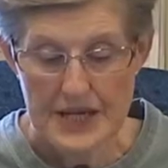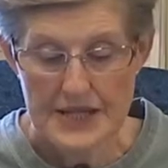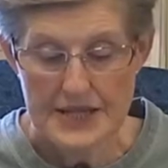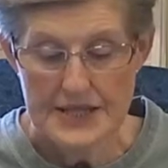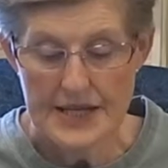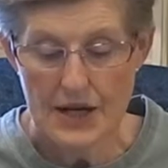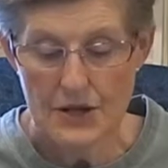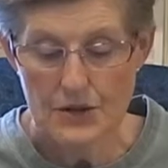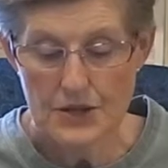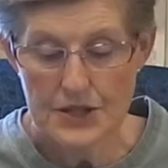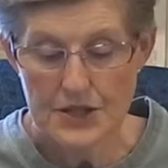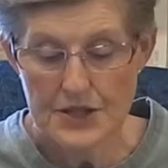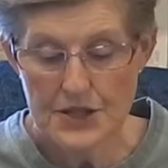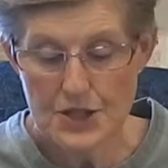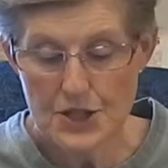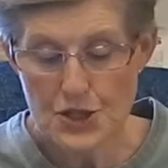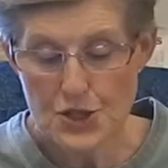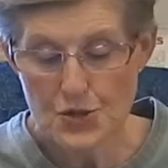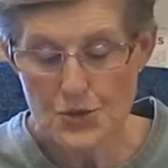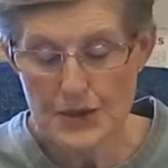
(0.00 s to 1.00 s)
Down in the
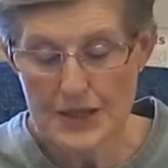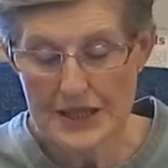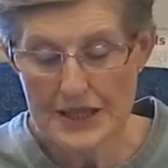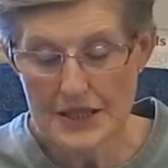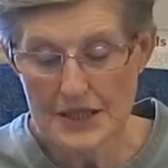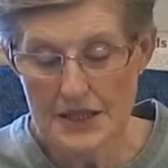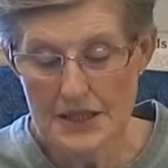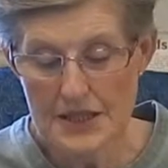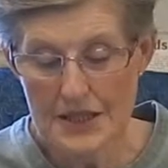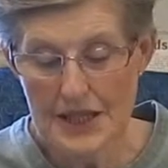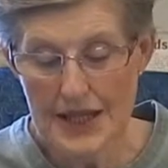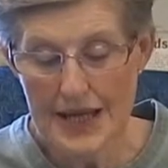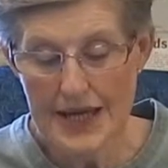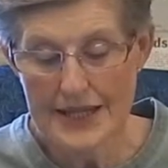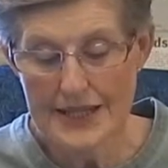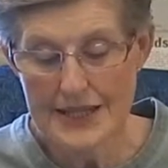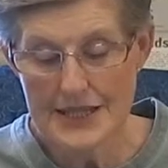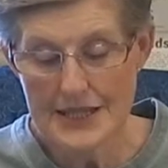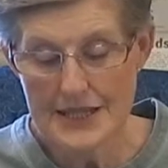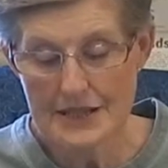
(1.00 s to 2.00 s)
street, little
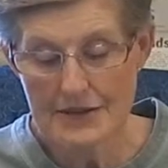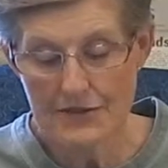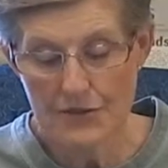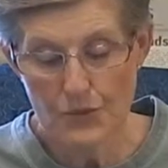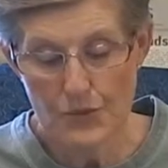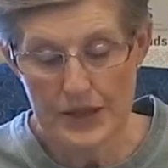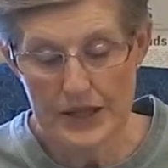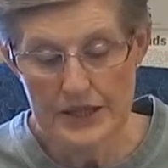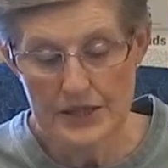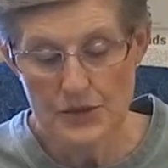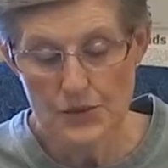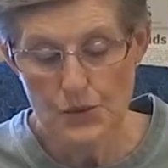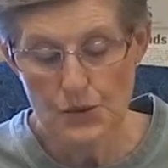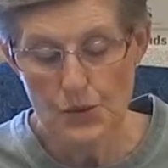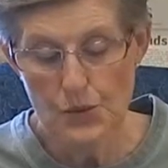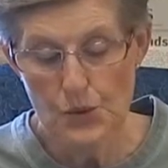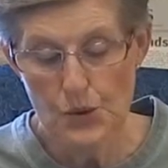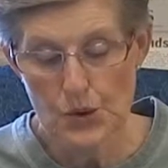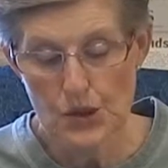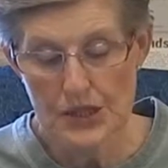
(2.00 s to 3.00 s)
eddies of wind were
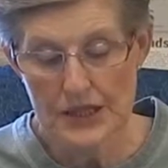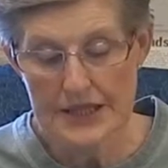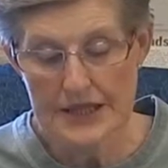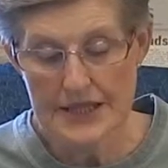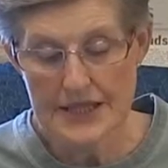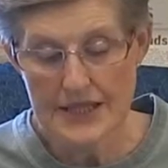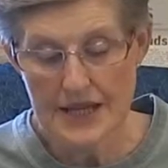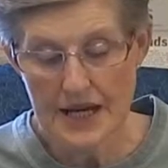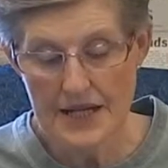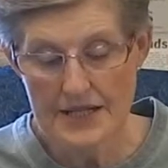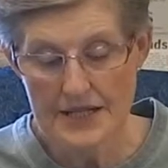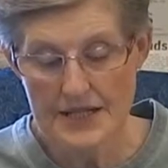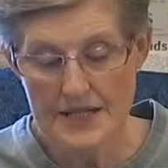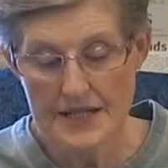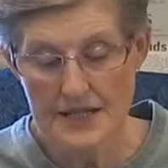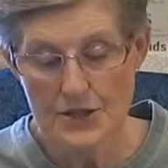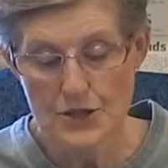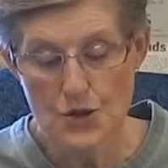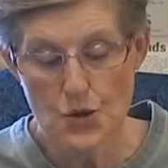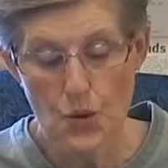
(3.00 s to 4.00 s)
whirling dust
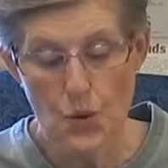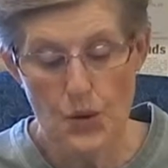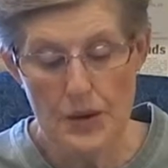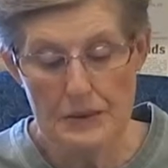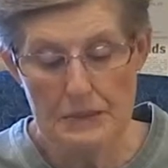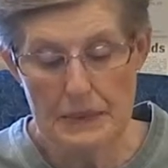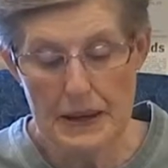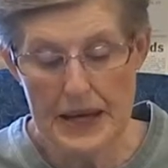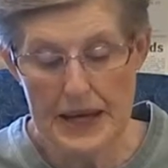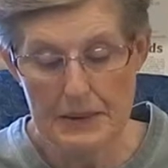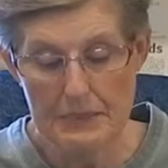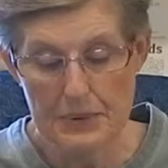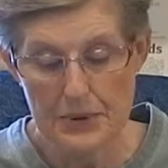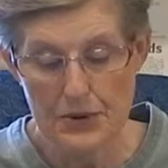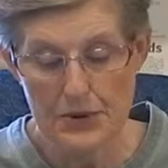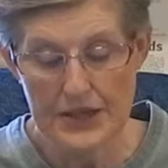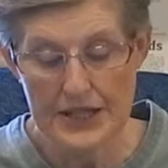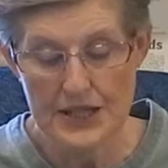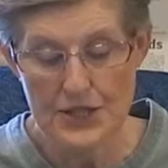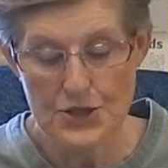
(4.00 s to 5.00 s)
and torn
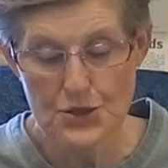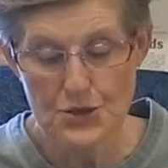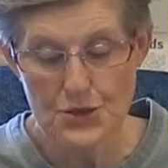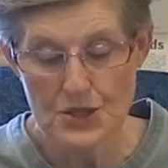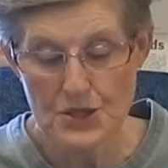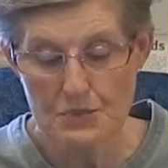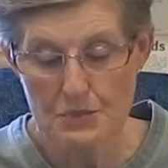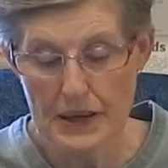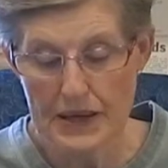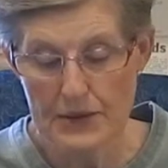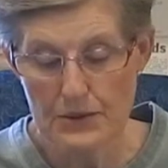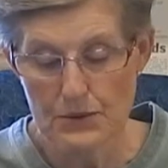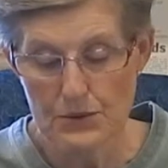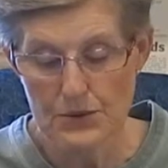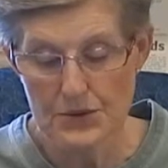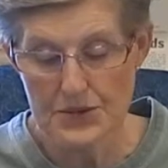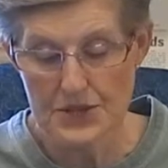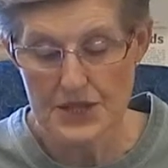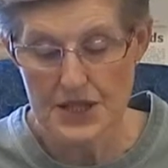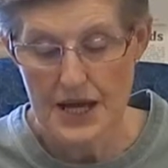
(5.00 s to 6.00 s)
paper into
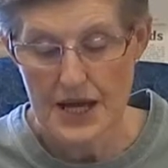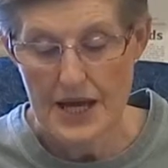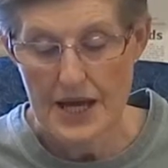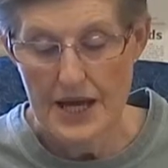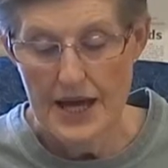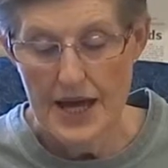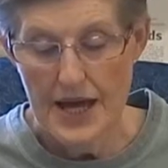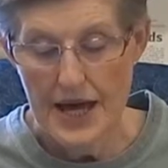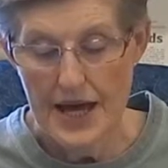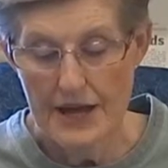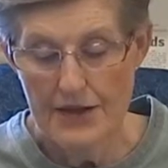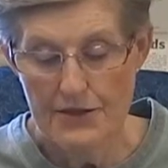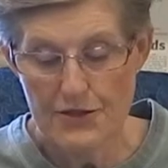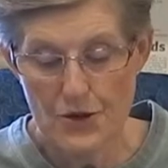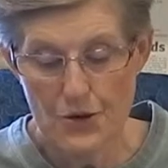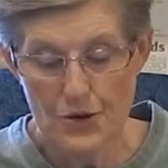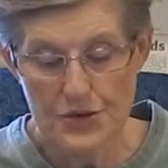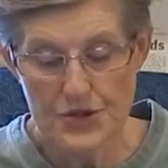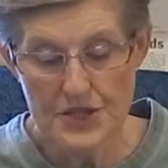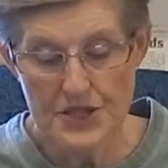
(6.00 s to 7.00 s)
spirals, and
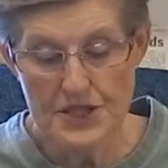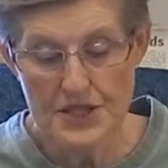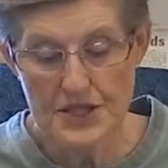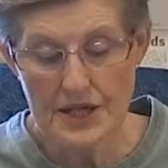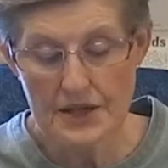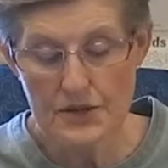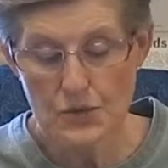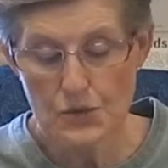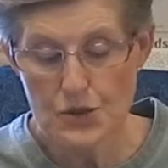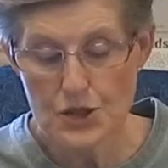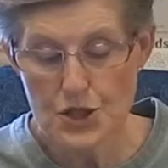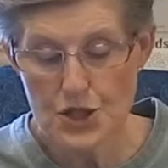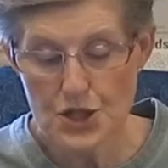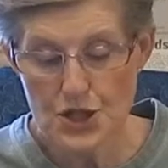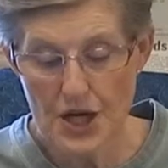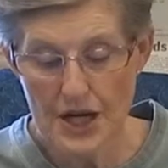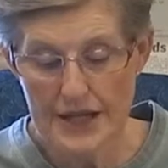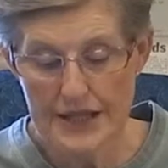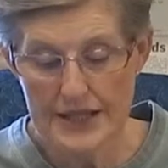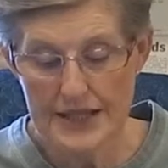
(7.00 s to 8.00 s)
though the sun was
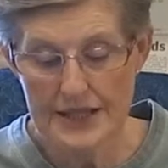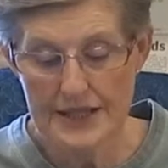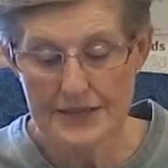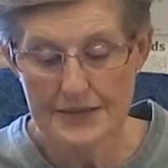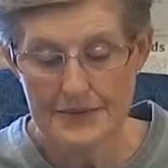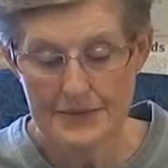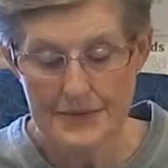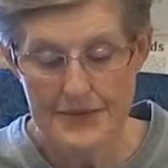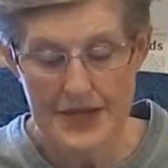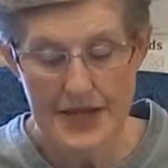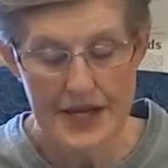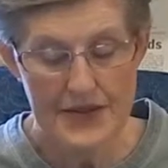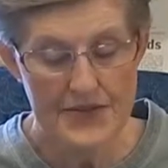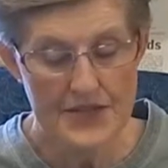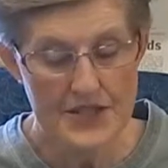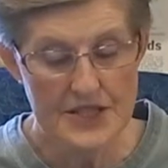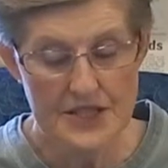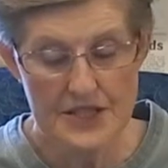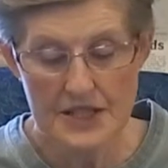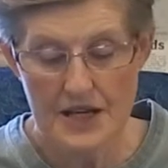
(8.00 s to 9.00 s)
shining and
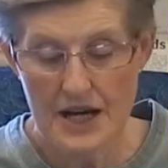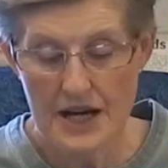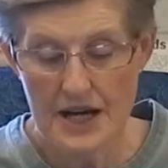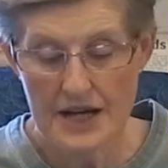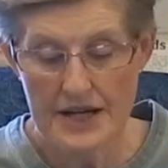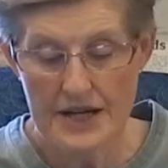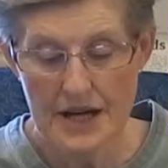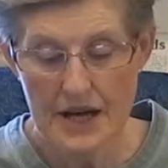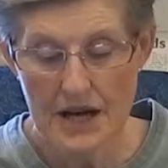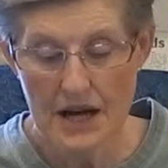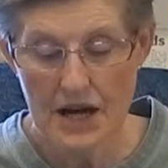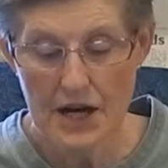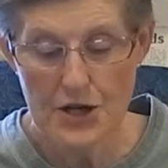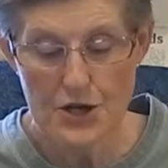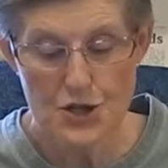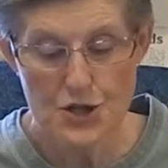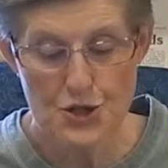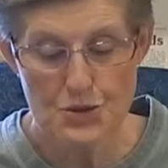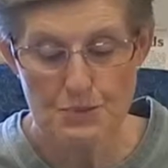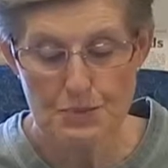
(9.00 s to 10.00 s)
the sky a
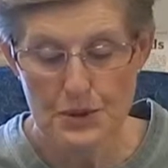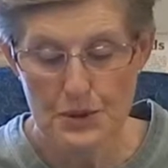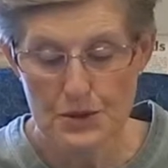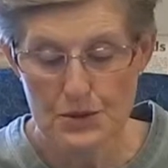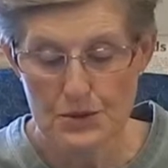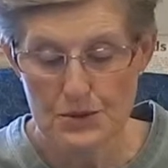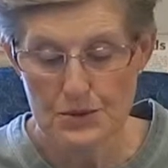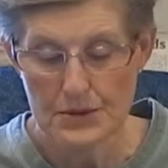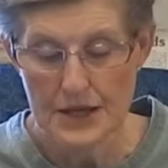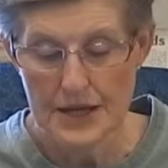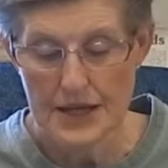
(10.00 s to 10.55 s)
harsh blue,